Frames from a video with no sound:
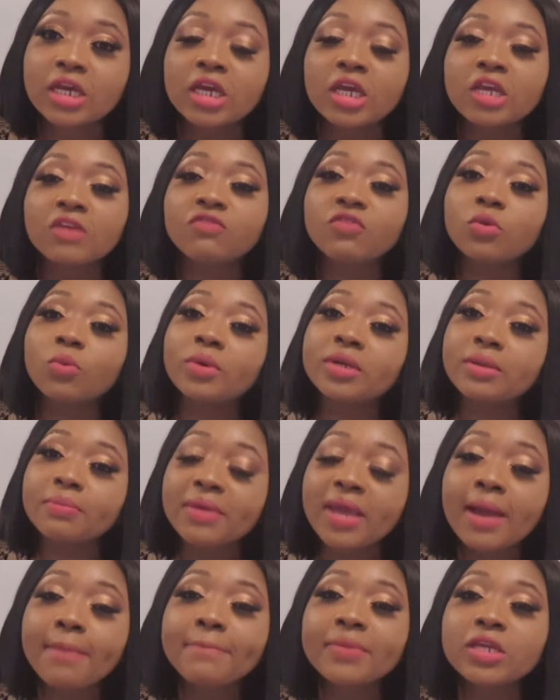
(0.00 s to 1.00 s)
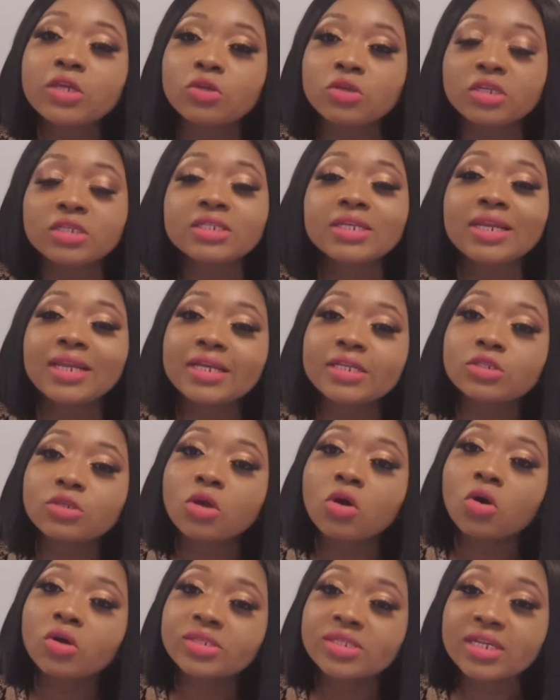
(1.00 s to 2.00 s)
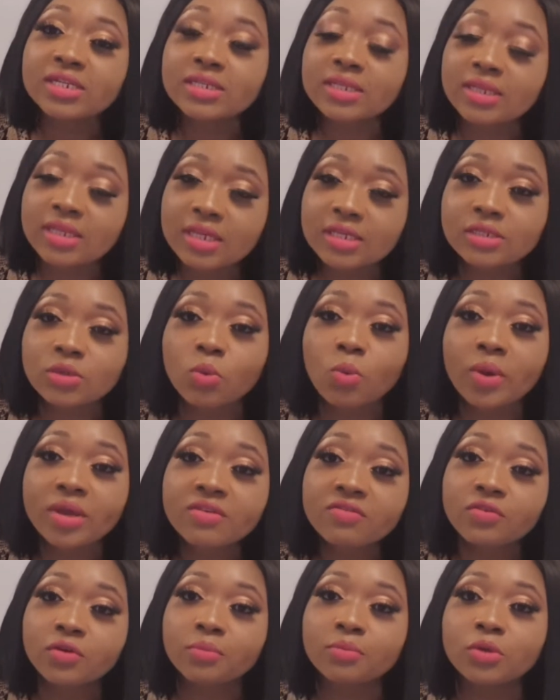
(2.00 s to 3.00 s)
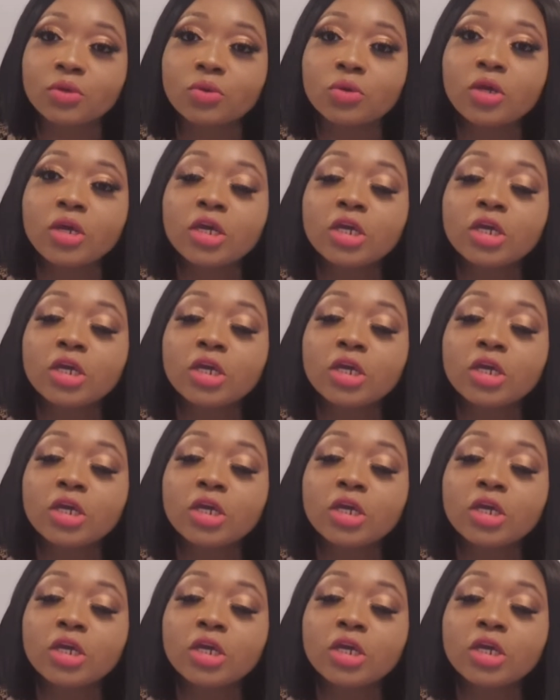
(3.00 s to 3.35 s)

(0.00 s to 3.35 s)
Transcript: If you want to be happy, you need to learn to cut certain things away from you.